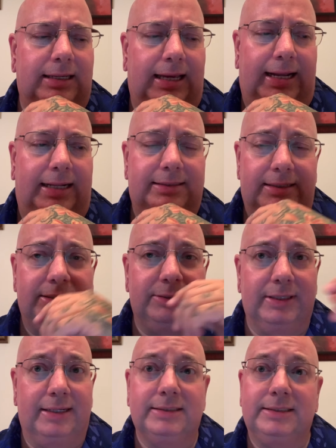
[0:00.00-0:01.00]
And I tell you
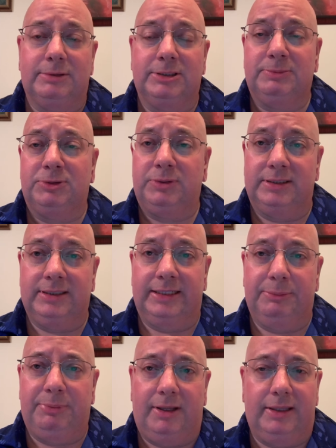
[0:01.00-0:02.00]
that as who's been
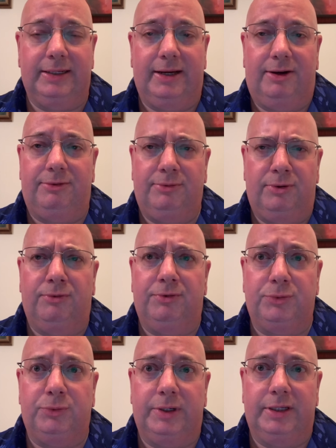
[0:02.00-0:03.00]
translating Pali now for over
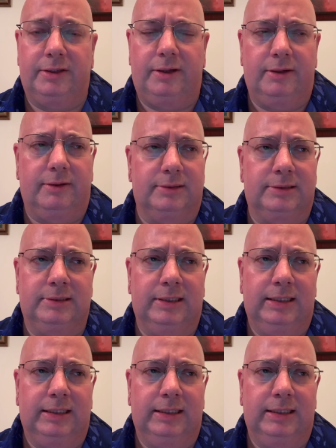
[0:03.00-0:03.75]
twenty years.